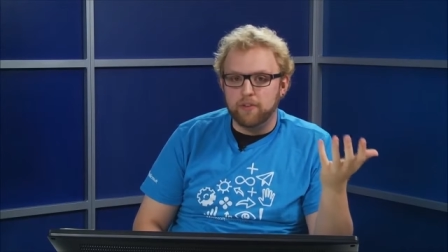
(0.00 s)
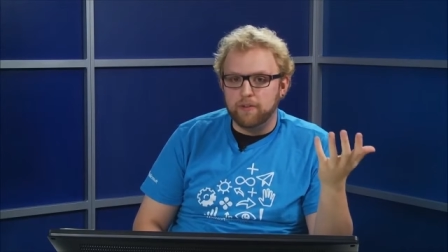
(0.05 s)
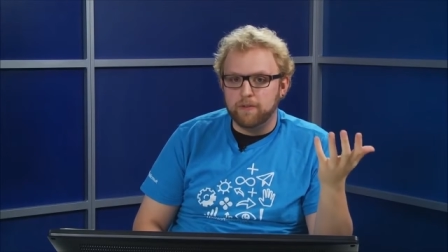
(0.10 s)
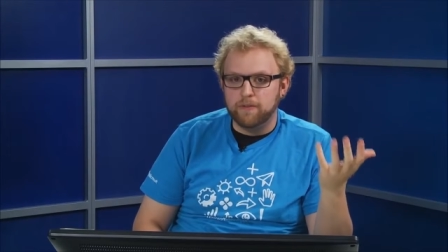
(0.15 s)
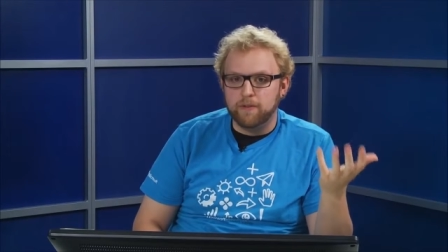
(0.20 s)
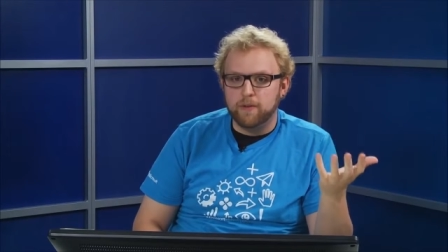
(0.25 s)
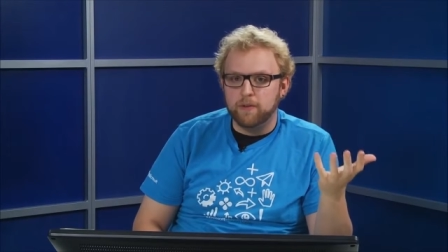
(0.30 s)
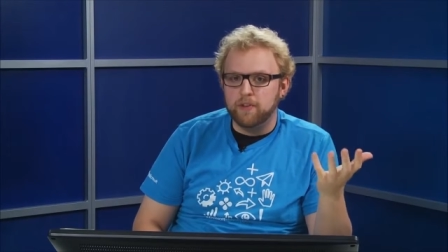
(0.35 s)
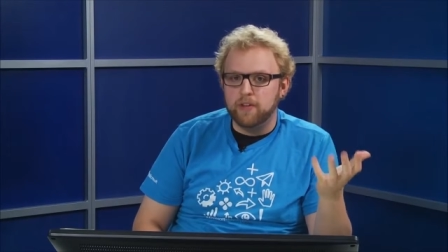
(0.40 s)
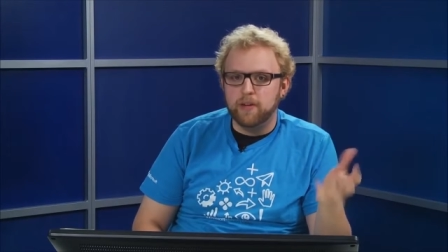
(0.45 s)
their
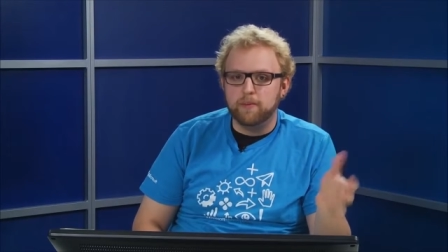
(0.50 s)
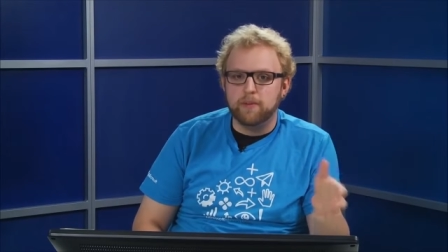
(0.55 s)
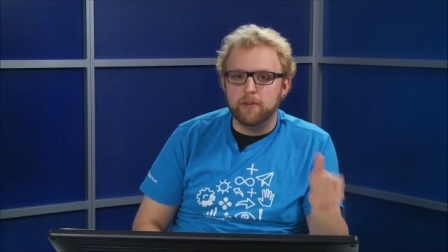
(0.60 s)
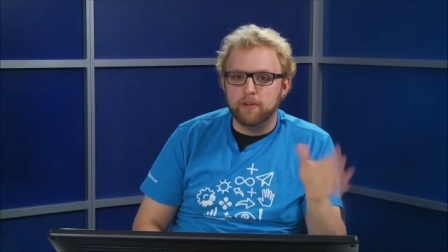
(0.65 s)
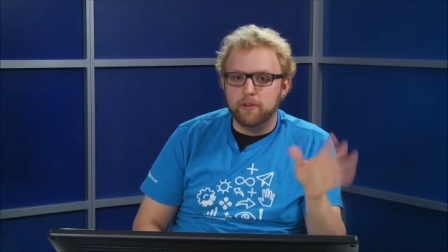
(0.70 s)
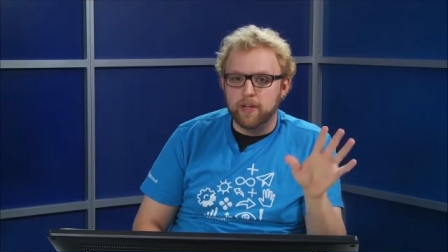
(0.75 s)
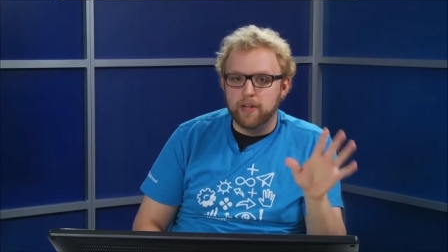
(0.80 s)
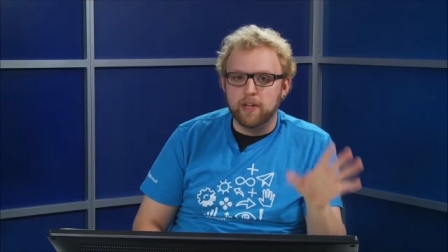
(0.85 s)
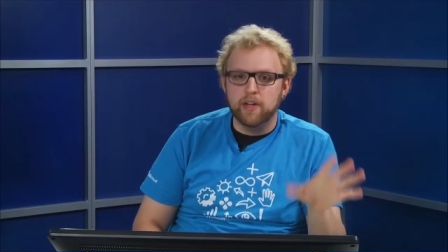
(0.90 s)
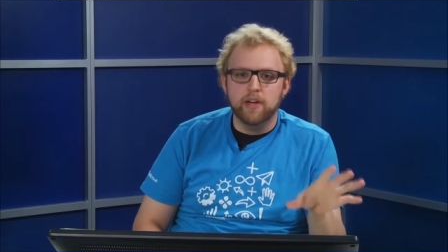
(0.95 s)
full-time
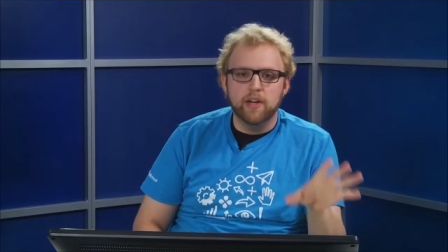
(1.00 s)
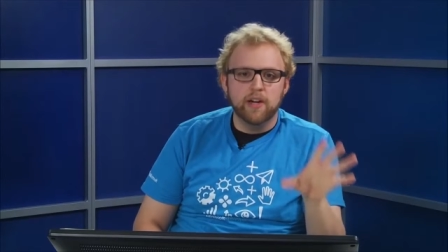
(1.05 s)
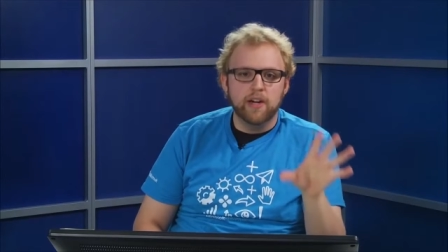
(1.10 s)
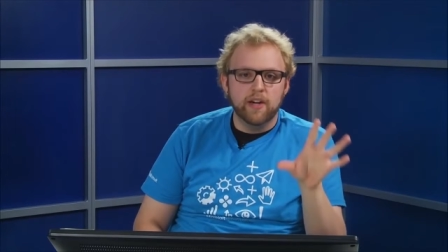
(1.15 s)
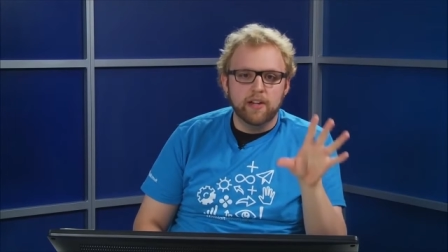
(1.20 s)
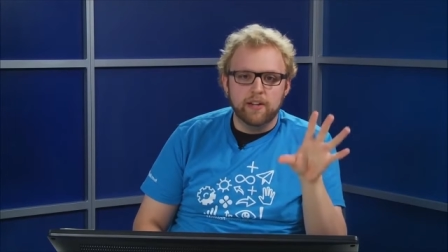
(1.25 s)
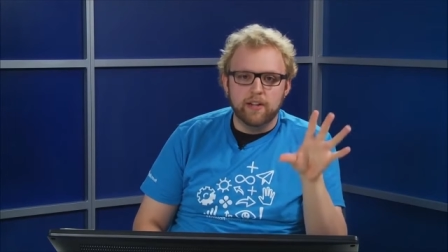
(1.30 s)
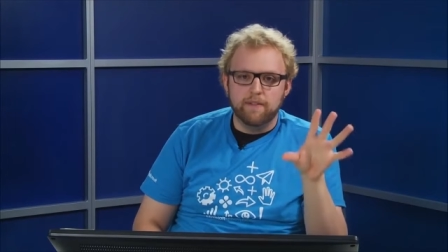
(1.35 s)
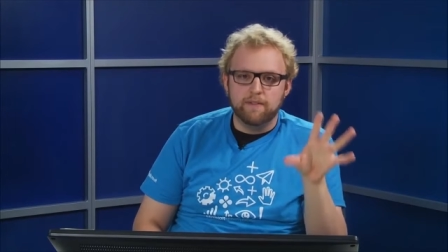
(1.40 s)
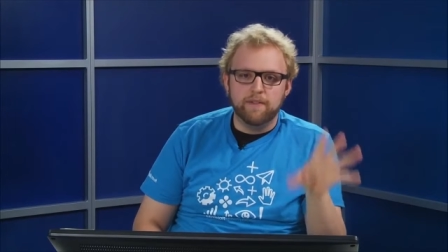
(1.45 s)
degree
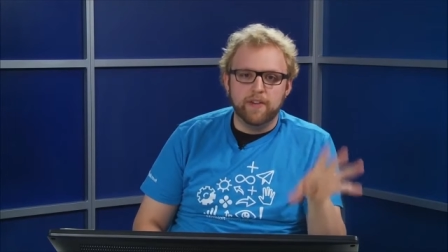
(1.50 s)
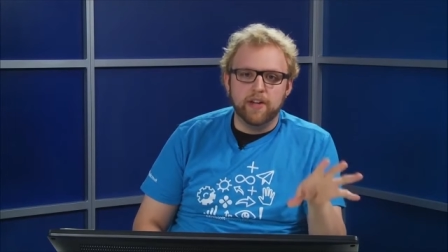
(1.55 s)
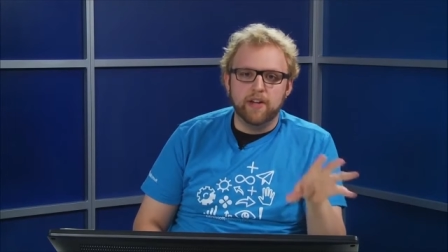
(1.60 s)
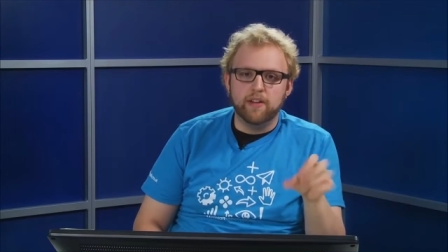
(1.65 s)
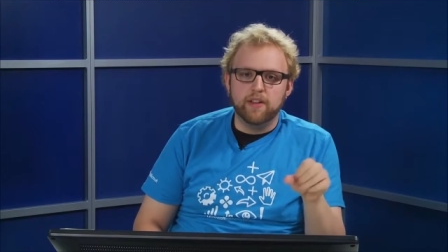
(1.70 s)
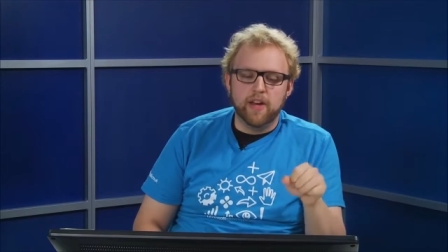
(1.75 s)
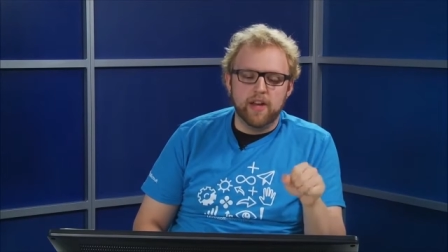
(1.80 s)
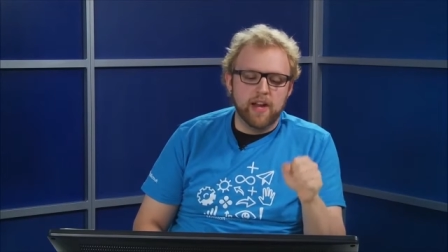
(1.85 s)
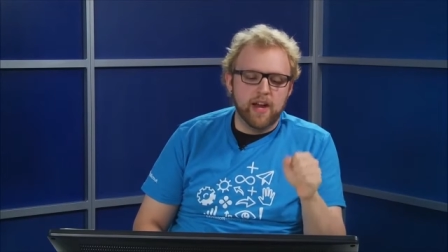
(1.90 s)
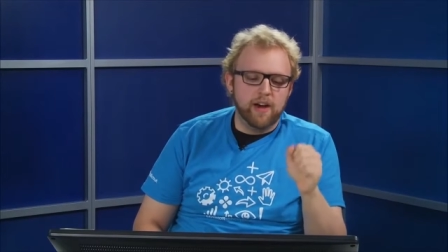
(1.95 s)
that
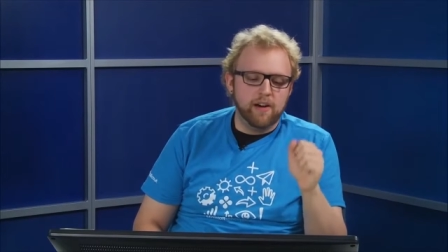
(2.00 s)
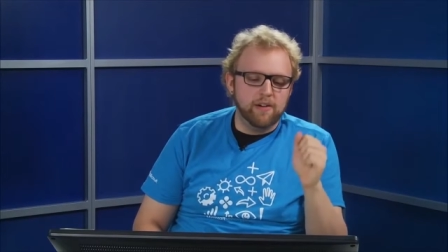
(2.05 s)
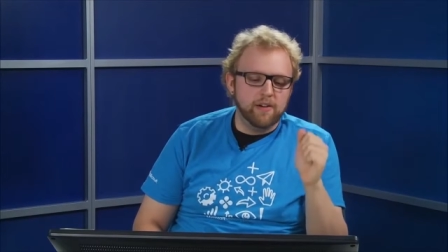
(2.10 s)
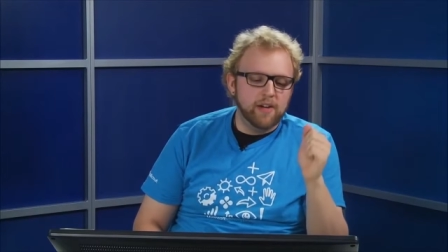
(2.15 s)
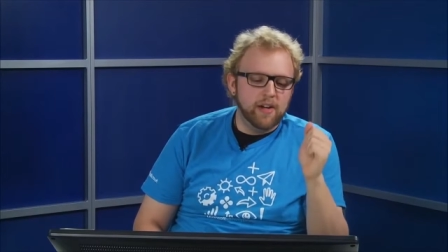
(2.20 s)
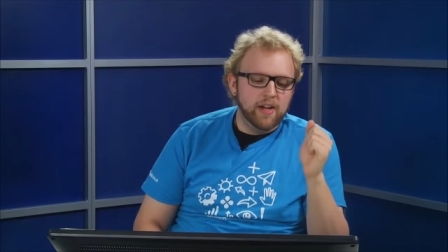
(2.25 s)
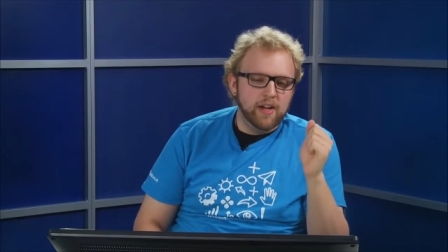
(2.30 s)
figure that out.